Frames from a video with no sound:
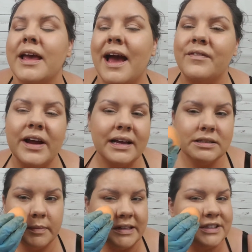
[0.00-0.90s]
I forgot to
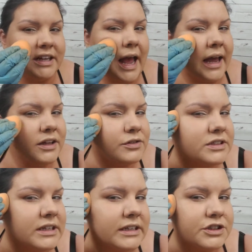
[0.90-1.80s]
mention, I use
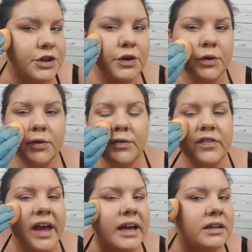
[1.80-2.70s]
the Too
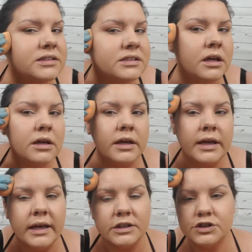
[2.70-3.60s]
Faced
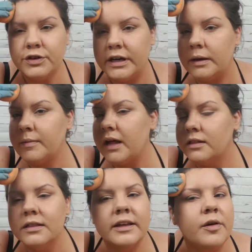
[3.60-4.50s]
Extreme
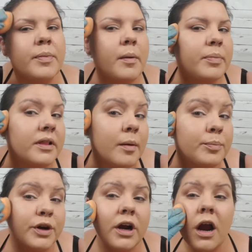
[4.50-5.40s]
Lip
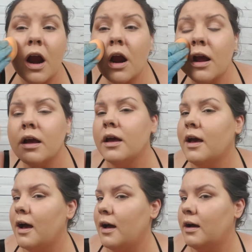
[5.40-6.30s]
Plumper.
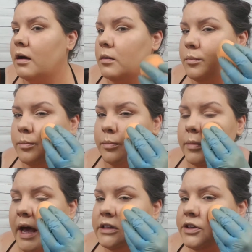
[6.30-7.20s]

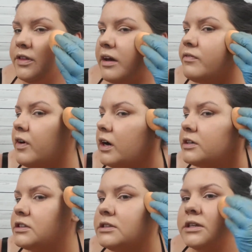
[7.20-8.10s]
I do that
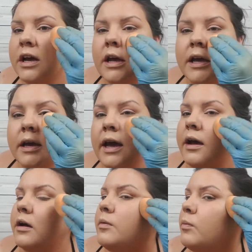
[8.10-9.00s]
first.
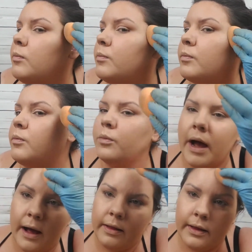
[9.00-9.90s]

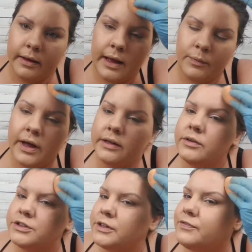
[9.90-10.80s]
Well, I don't
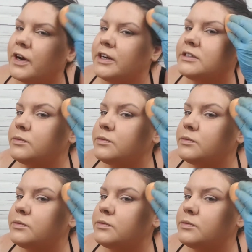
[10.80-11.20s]
do it first.